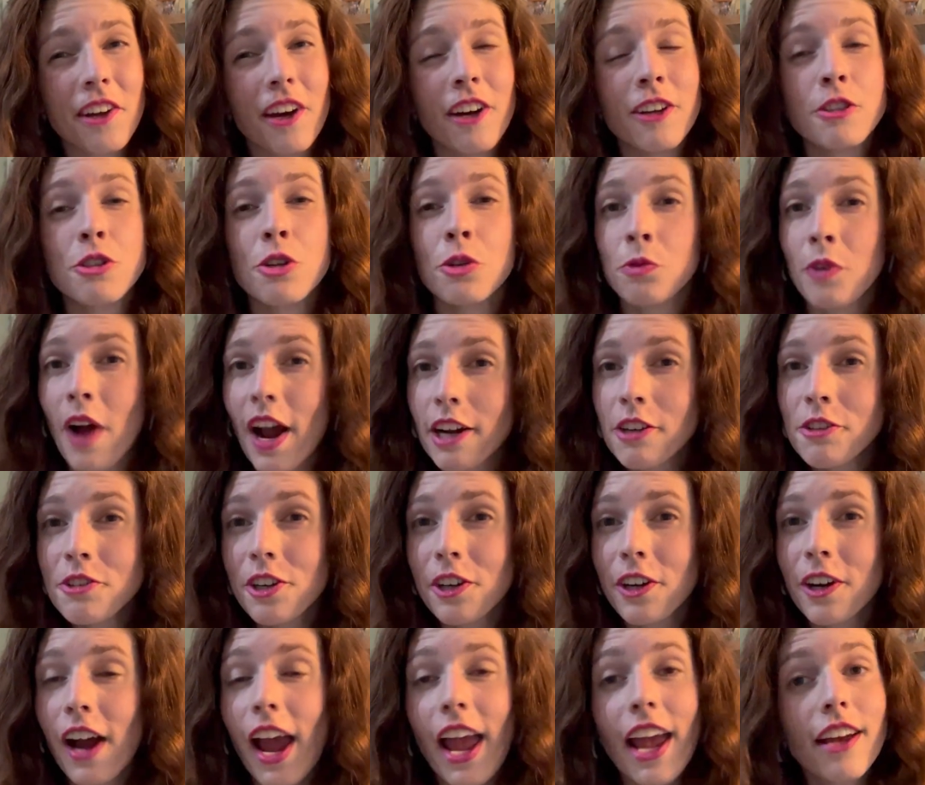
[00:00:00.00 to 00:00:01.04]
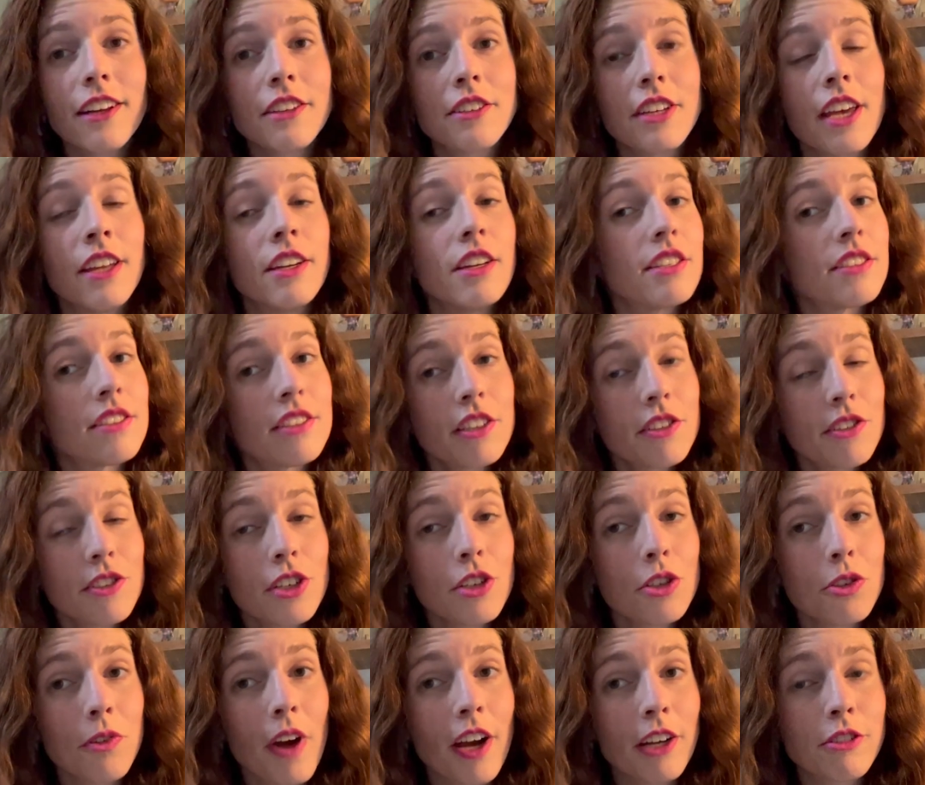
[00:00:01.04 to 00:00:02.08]
a director and an assistant
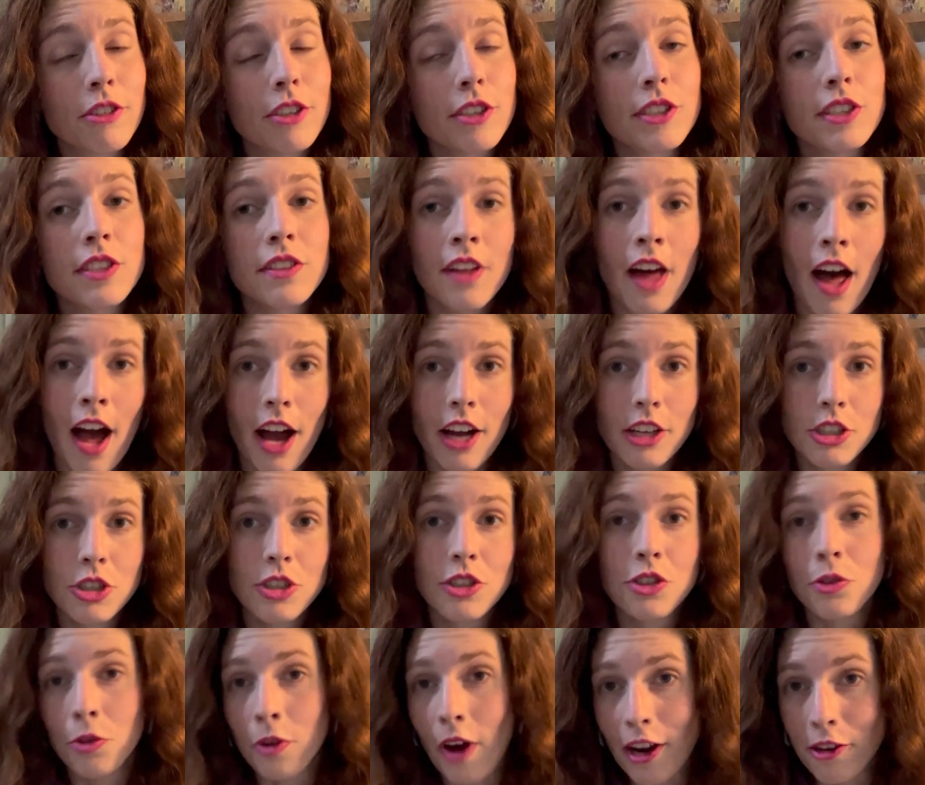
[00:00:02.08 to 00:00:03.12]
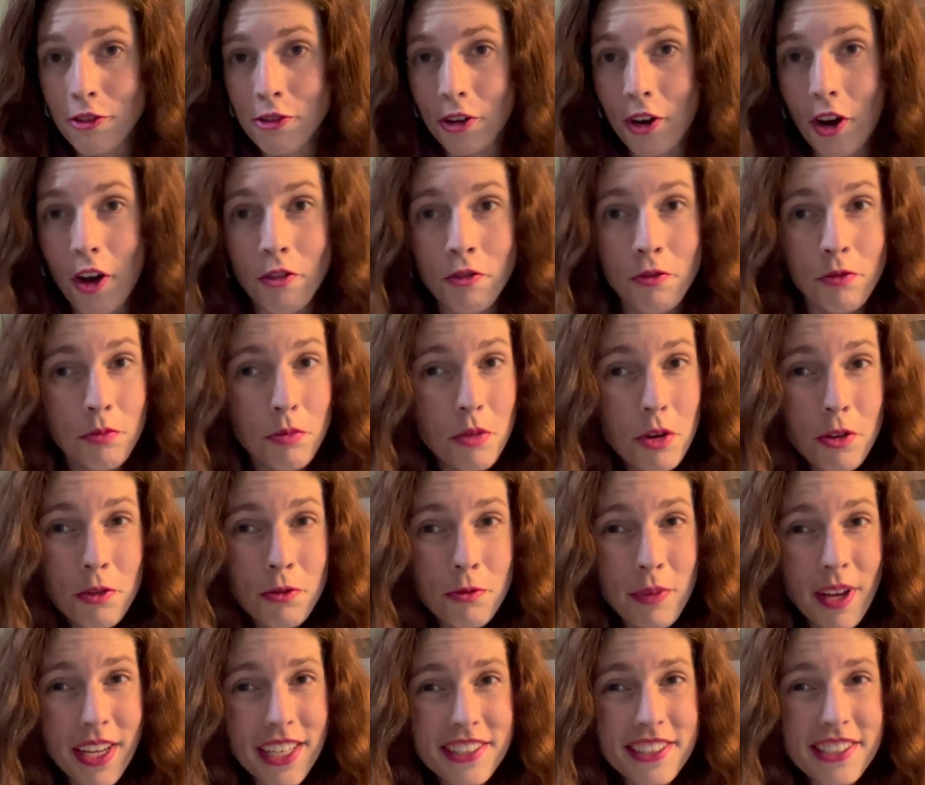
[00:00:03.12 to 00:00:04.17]
director slash director of
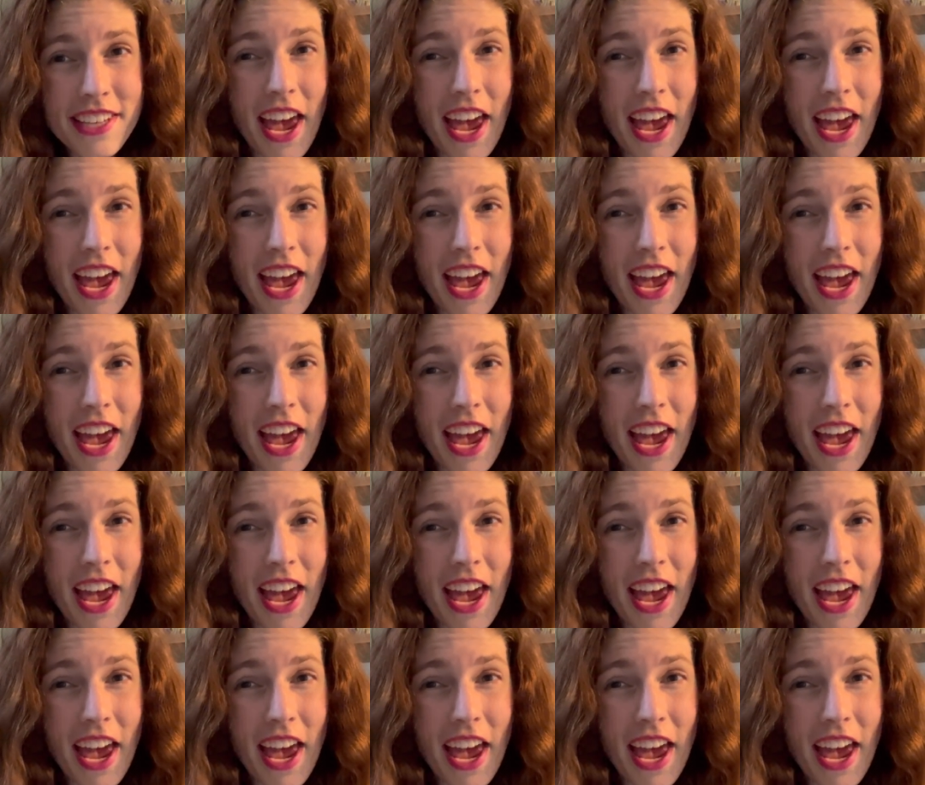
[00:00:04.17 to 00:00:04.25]
movement,